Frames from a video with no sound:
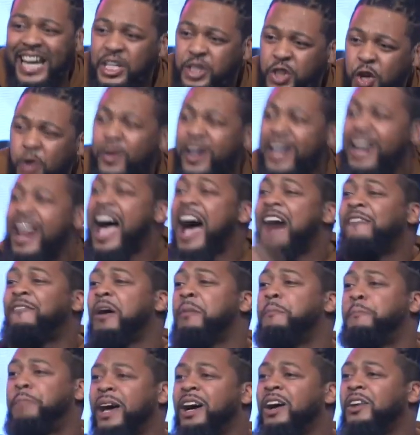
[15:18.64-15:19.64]
you can have a
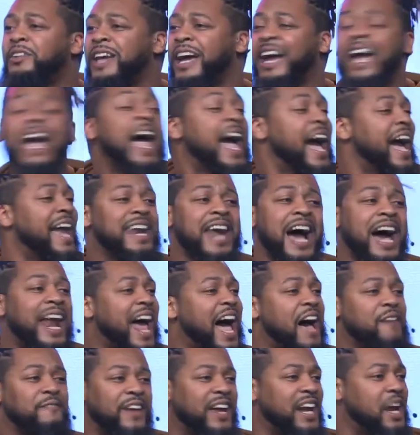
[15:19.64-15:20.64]
building and not
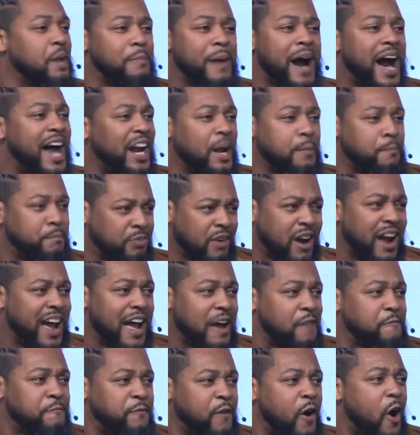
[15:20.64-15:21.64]
have anybody
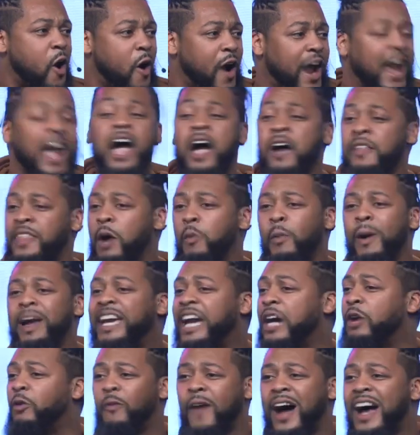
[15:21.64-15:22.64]
praying for it, that we
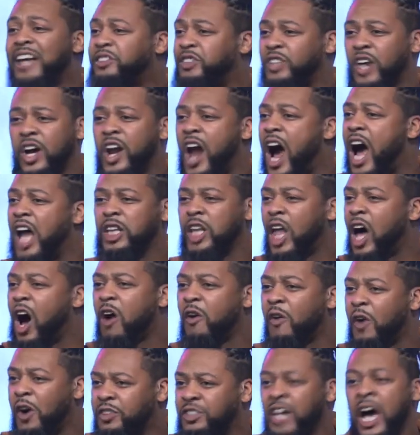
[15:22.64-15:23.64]
can rest on our
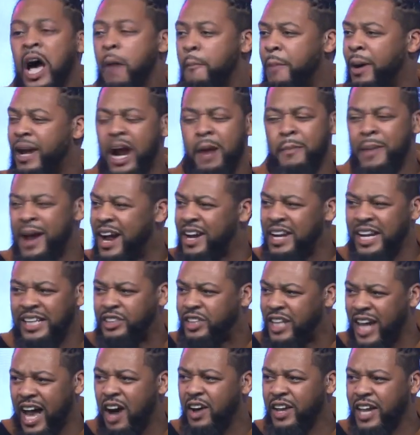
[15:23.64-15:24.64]
laurels. But I'm here to
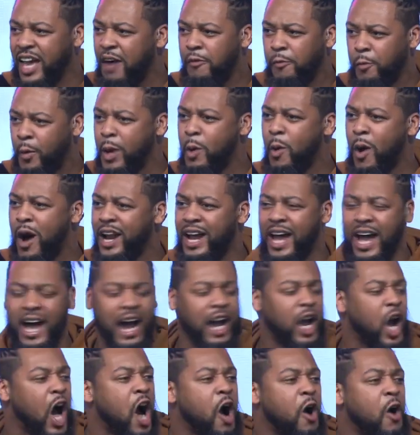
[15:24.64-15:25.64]
tell you if we want to
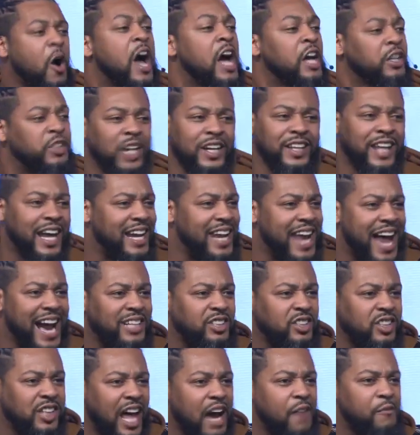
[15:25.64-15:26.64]
go to the
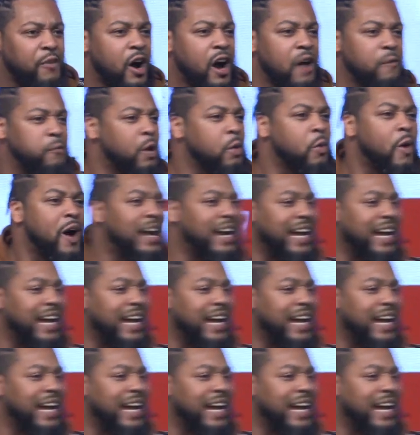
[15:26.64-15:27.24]
next level, if we want to